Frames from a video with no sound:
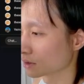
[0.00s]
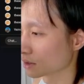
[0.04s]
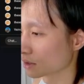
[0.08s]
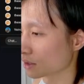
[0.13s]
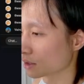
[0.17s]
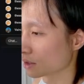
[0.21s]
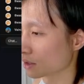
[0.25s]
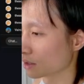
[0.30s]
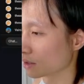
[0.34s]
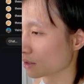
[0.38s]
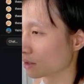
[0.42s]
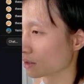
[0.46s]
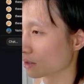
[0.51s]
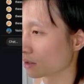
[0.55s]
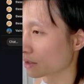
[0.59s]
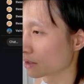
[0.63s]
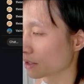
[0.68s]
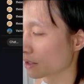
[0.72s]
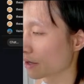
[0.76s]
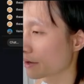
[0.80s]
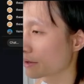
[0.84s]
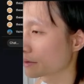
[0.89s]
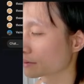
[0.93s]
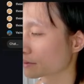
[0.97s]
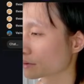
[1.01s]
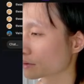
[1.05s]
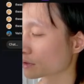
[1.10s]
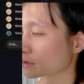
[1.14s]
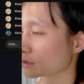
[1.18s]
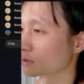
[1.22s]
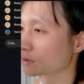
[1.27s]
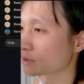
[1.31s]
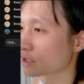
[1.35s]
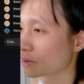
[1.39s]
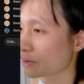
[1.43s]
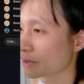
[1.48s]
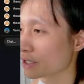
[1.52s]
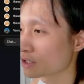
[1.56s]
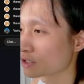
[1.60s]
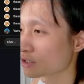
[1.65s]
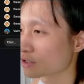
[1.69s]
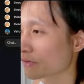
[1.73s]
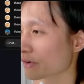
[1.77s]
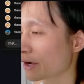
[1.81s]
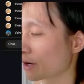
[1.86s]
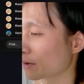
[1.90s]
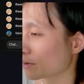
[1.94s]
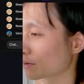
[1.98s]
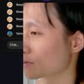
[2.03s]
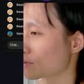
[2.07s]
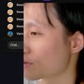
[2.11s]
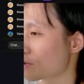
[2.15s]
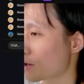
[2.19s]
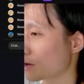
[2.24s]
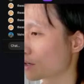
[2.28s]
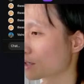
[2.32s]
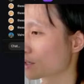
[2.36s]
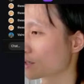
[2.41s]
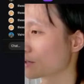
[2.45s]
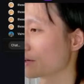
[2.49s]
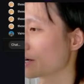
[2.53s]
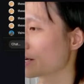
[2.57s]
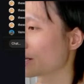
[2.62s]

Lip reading: Okay, so no agents found. Create